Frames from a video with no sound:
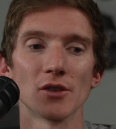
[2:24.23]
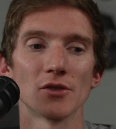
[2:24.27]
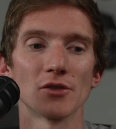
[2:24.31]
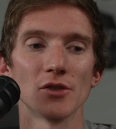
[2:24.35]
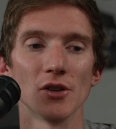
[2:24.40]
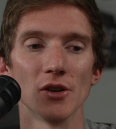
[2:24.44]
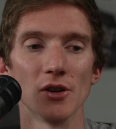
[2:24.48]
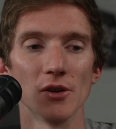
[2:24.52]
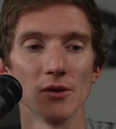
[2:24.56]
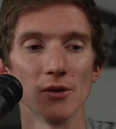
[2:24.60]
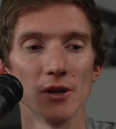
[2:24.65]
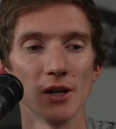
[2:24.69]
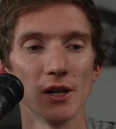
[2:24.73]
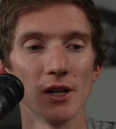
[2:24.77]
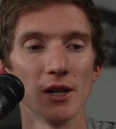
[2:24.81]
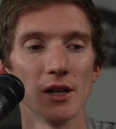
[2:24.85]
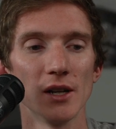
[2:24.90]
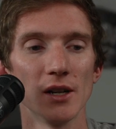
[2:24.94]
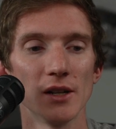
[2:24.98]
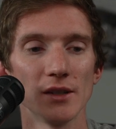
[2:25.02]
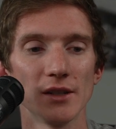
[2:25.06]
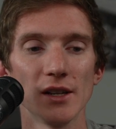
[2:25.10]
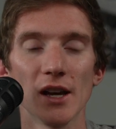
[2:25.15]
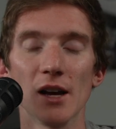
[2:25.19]
So
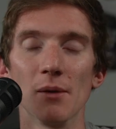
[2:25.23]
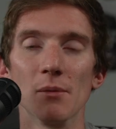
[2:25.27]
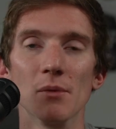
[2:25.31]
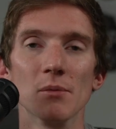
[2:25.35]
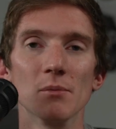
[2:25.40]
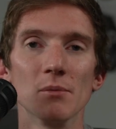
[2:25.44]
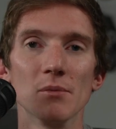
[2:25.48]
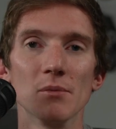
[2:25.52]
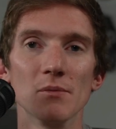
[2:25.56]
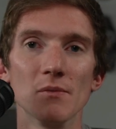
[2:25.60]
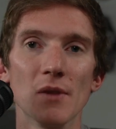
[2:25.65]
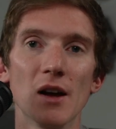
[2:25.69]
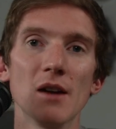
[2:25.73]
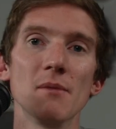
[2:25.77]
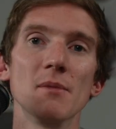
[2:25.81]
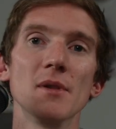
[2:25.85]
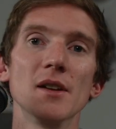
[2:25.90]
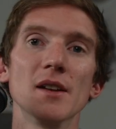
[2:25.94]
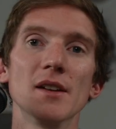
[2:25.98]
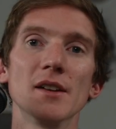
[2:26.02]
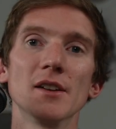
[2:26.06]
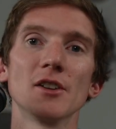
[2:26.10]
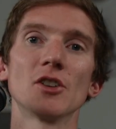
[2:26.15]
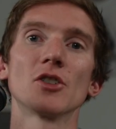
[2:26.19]
I've
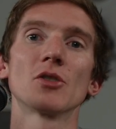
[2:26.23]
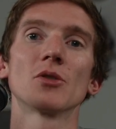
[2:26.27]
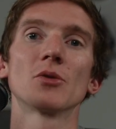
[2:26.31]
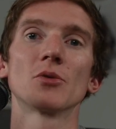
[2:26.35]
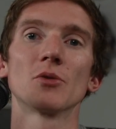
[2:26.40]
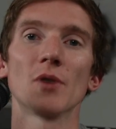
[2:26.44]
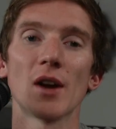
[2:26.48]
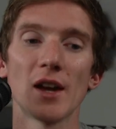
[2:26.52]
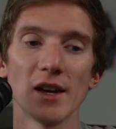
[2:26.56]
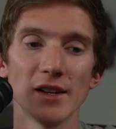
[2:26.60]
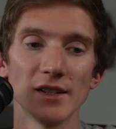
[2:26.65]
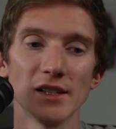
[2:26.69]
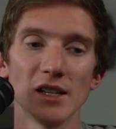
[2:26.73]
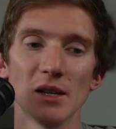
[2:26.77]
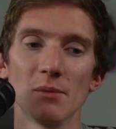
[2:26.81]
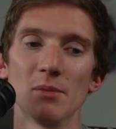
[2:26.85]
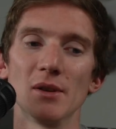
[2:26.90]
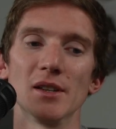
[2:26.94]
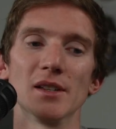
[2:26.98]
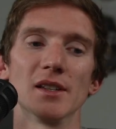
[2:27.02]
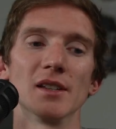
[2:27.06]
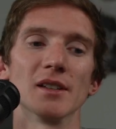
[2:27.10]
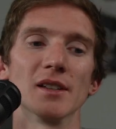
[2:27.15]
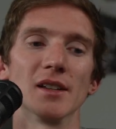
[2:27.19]
been crazy
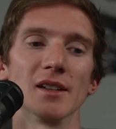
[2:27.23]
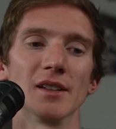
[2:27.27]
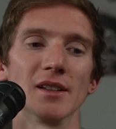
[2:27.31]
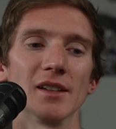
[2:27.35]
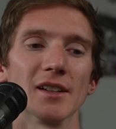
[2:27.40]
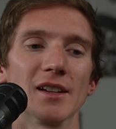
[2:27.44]
busy lately,